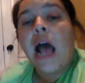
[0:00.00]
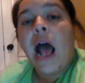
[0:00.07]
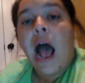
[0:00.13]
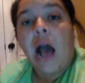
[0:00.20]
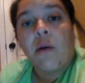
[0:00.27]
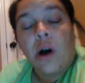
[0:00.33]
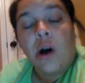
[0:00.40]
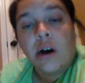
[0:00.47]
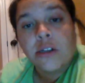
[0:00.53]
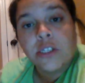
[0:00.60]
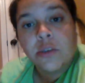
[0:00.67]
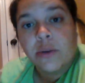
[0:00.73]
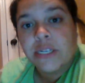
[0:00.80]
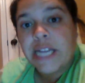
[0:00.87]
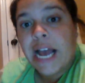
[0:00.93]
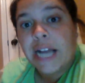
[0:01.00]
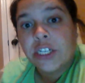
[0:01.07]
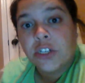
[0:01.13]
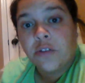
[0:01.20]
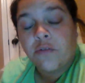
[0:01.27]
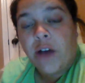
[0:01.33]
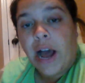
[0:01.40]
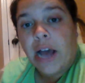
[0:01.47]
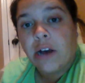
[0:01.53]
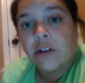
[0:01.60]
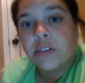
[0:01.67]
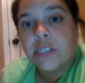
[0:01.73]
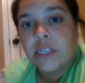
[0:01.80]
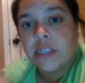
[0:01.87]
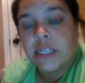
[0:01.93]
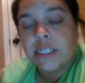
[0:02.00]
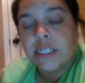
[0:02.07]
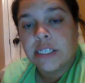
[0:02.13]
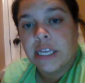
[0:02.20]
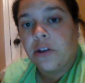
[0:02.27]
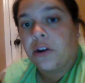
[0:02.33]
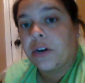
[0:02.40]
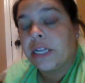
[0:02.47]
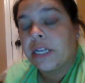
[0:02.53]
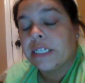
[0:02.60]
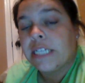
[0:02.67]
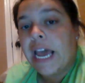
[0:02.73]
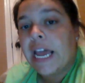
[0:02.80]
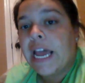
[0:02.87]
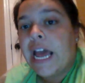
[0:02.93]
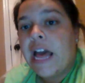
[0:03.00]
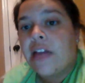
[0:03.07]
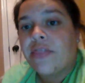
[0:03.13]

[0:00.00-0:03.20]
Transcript: I will also attach a file to this e-learning day